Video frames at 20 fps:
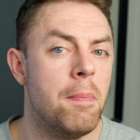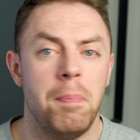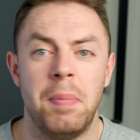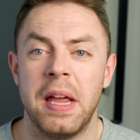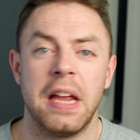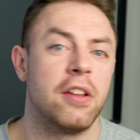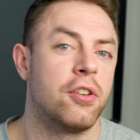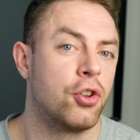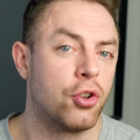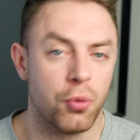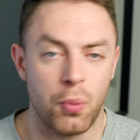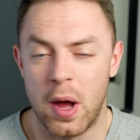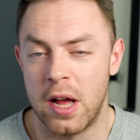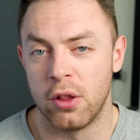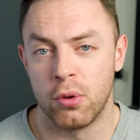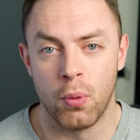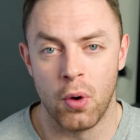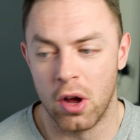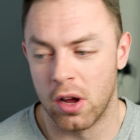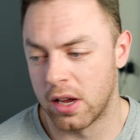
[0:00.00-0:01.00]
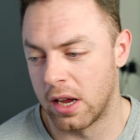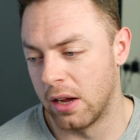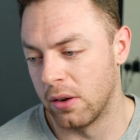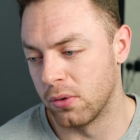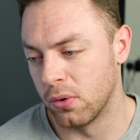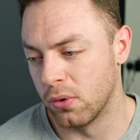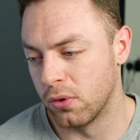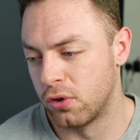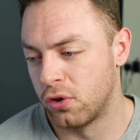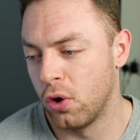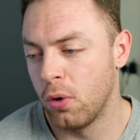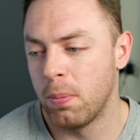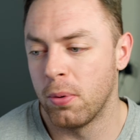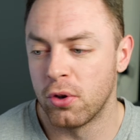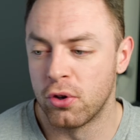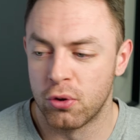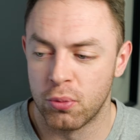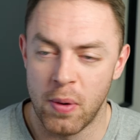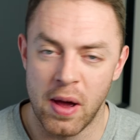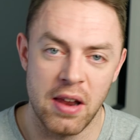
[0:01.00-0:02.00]
big sweat workout or
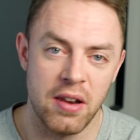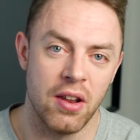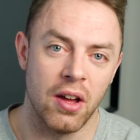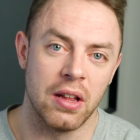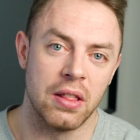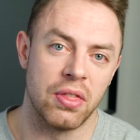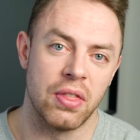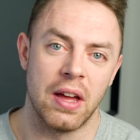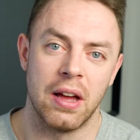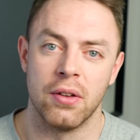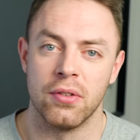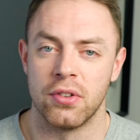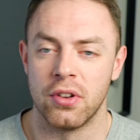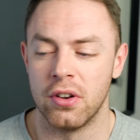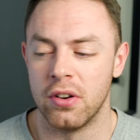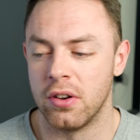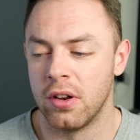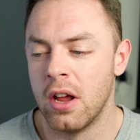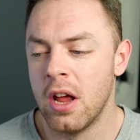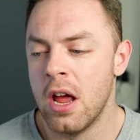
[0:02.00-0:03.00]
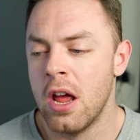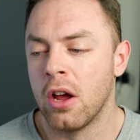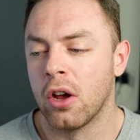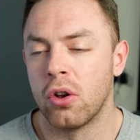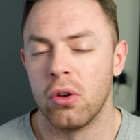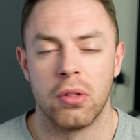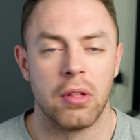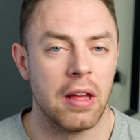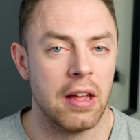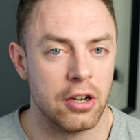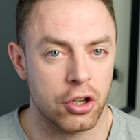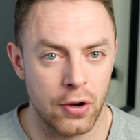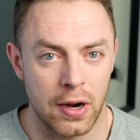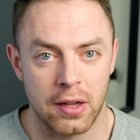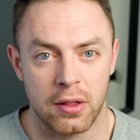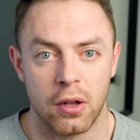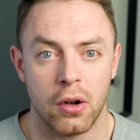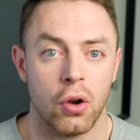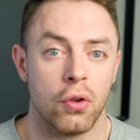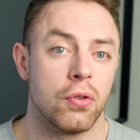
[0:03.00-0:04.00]
super sweat 9000 because it
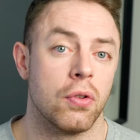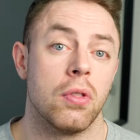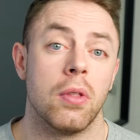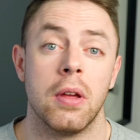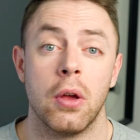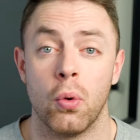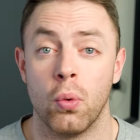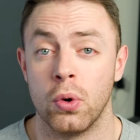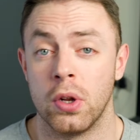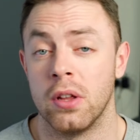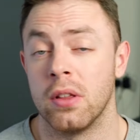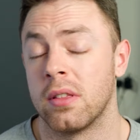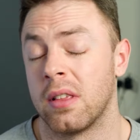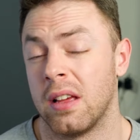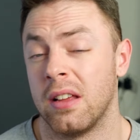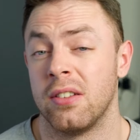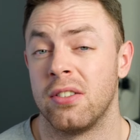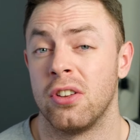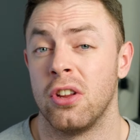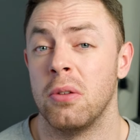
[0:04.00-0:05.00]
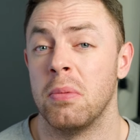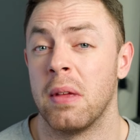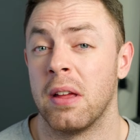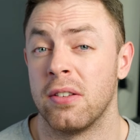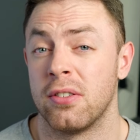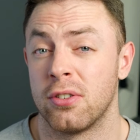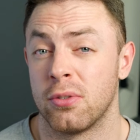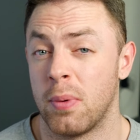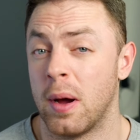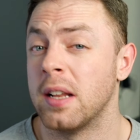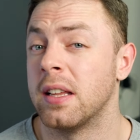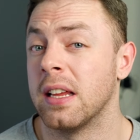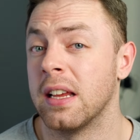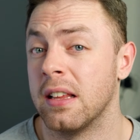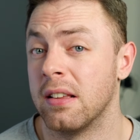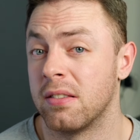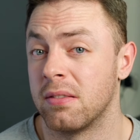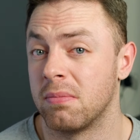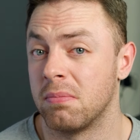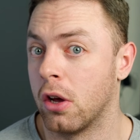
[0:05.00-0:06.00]
attracts a lot of the audience that assume that
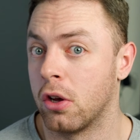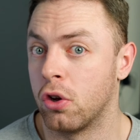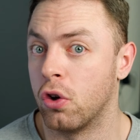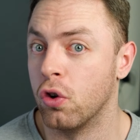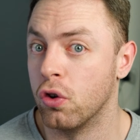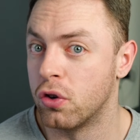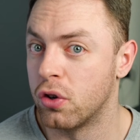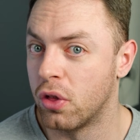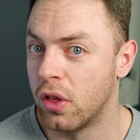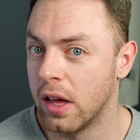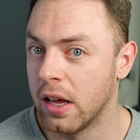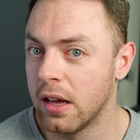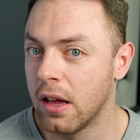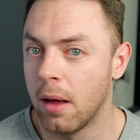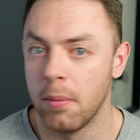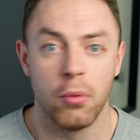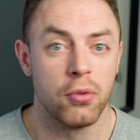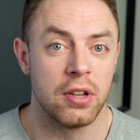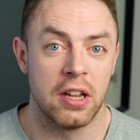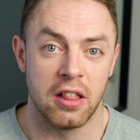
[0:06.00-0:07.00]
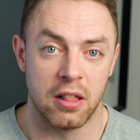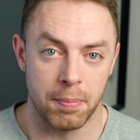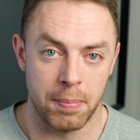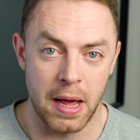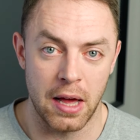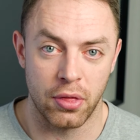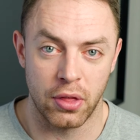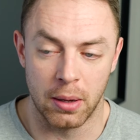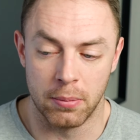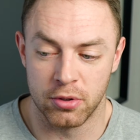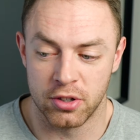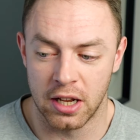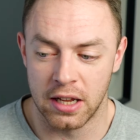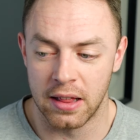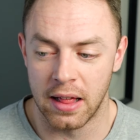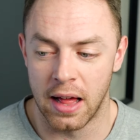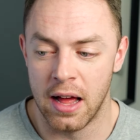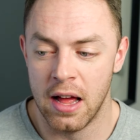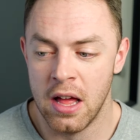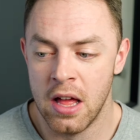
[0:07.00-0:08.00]
sweating is a good thing. I'm not saying it's a bad thing. I'm
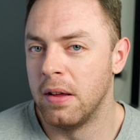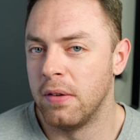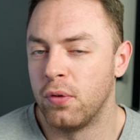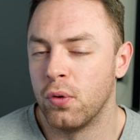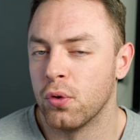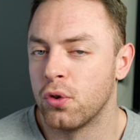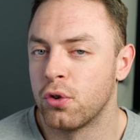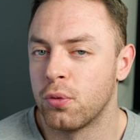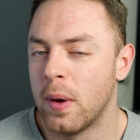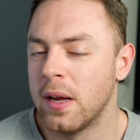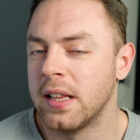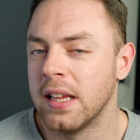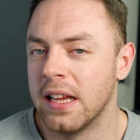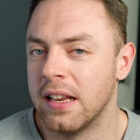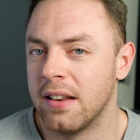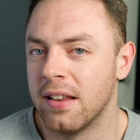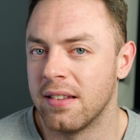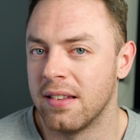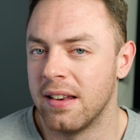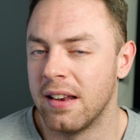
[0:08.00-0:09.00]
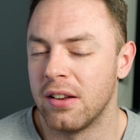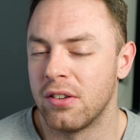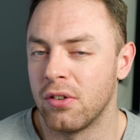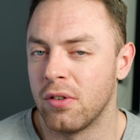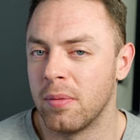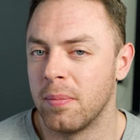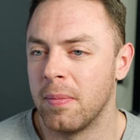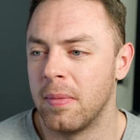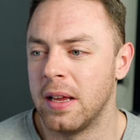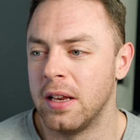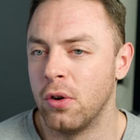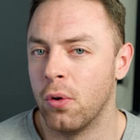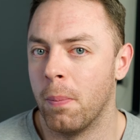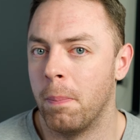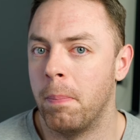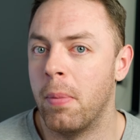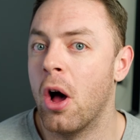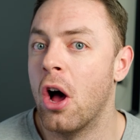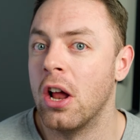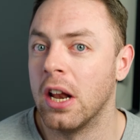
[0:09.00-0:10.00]
saying that if you're sweating, it doesn't necessarily mean you're
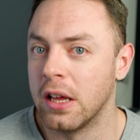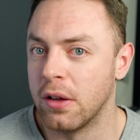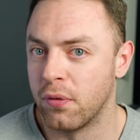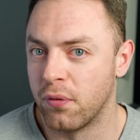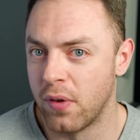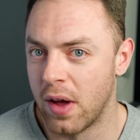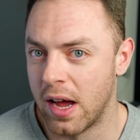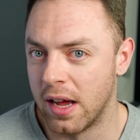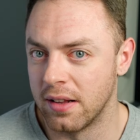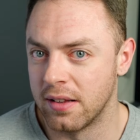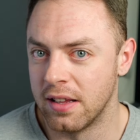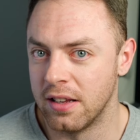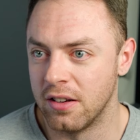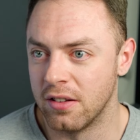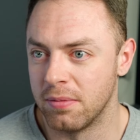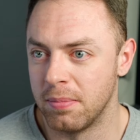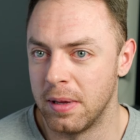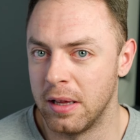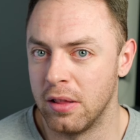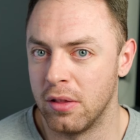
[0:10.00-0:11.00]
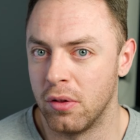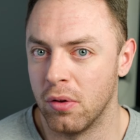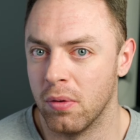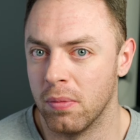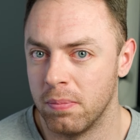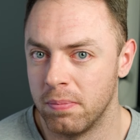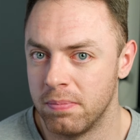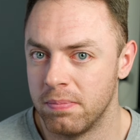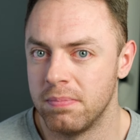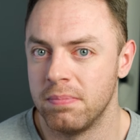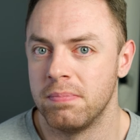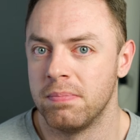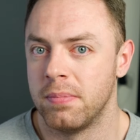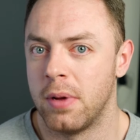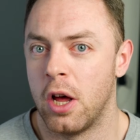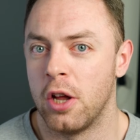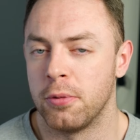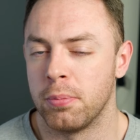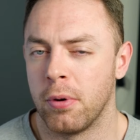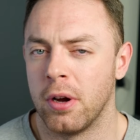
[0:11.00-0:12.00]
burning fat. It just means you're
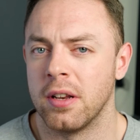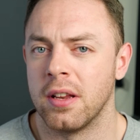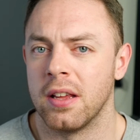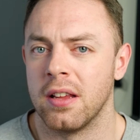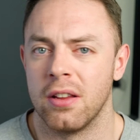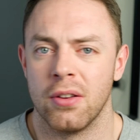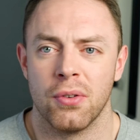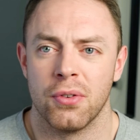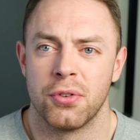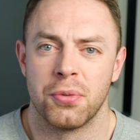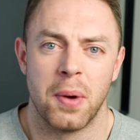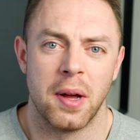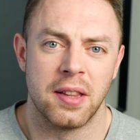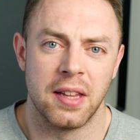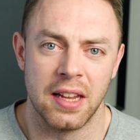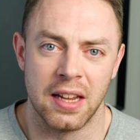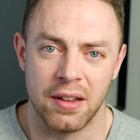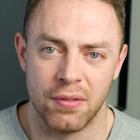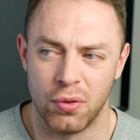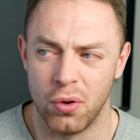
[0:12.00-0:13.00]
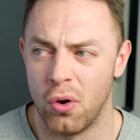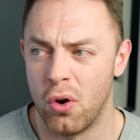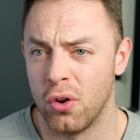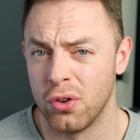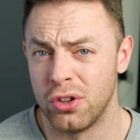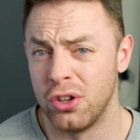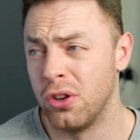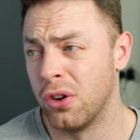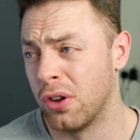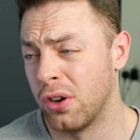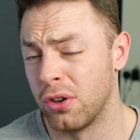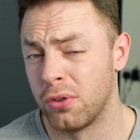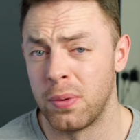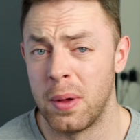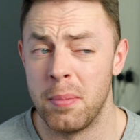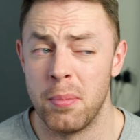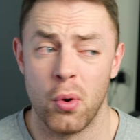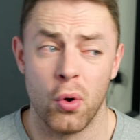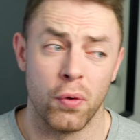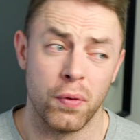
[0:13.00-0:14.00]
perspirating, you're sweating. If you're hotter, you're going to
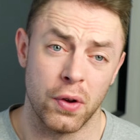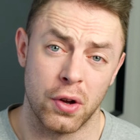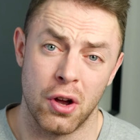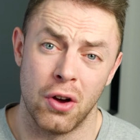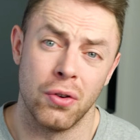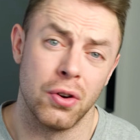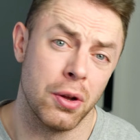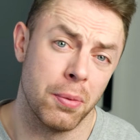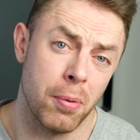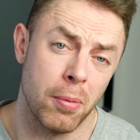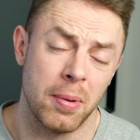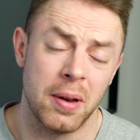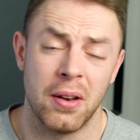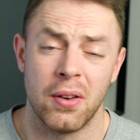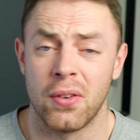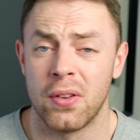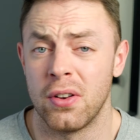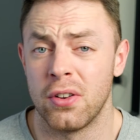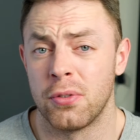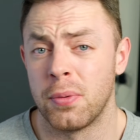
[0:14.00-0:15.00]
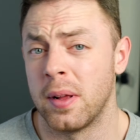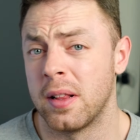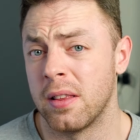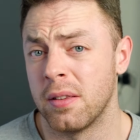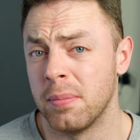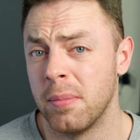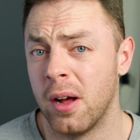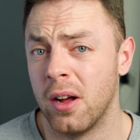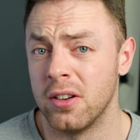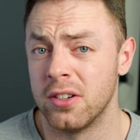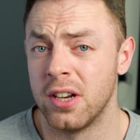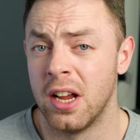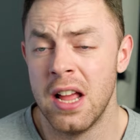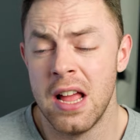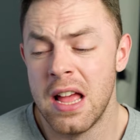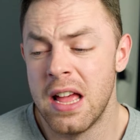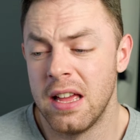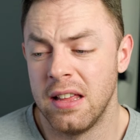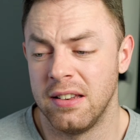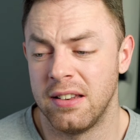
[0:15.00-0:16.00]
sweat more. If you're colder, you're probably not going to sweat as much.
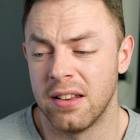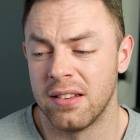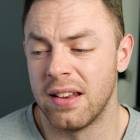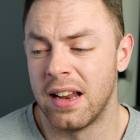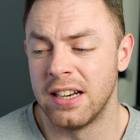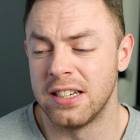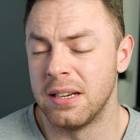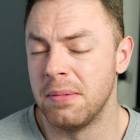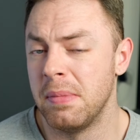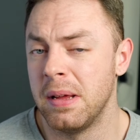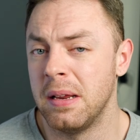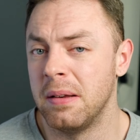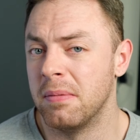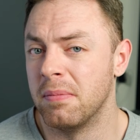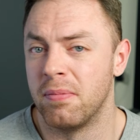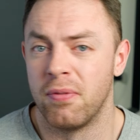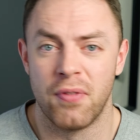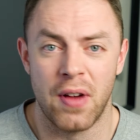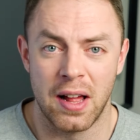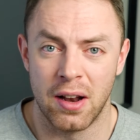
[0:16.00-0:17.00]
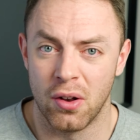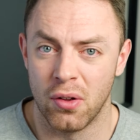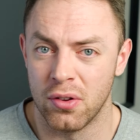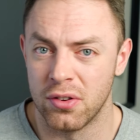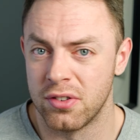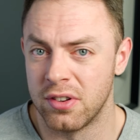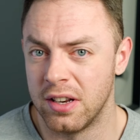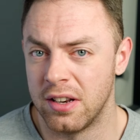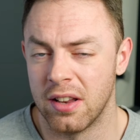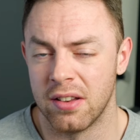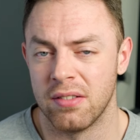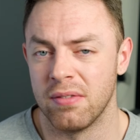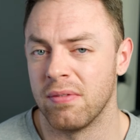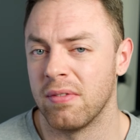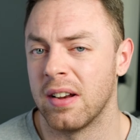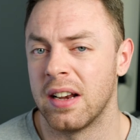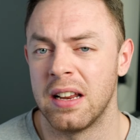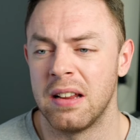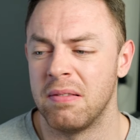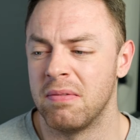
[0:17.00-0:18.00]
It doesn't actually mean fat loss. It
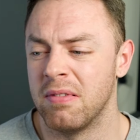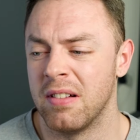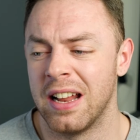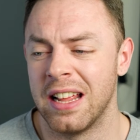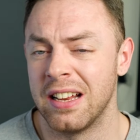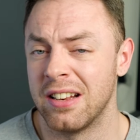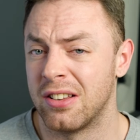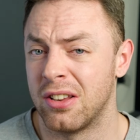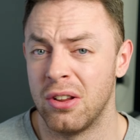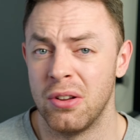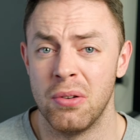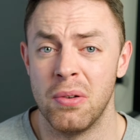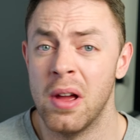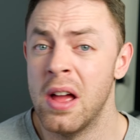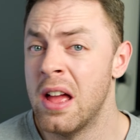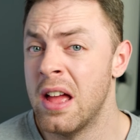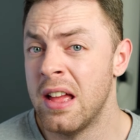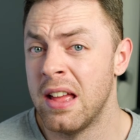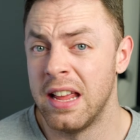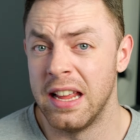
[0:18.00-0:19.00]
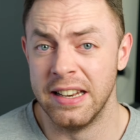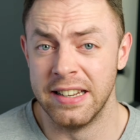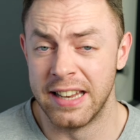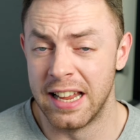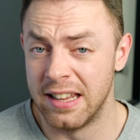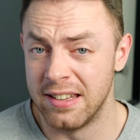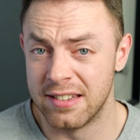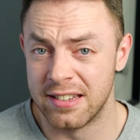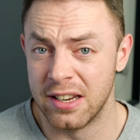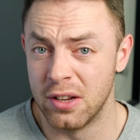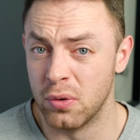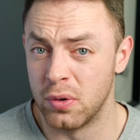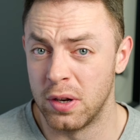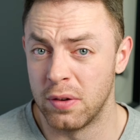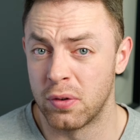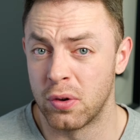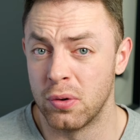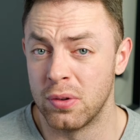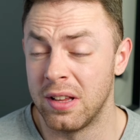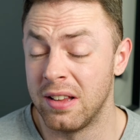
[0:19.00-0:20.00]
doesn't really link to intensity or
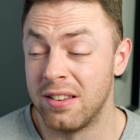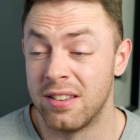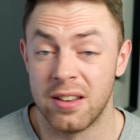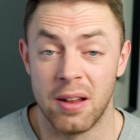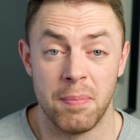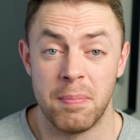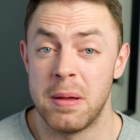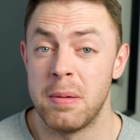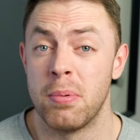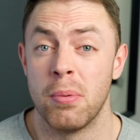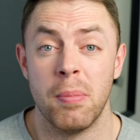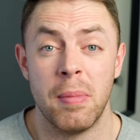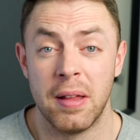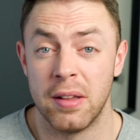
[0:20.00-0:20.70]
difficulty. Some people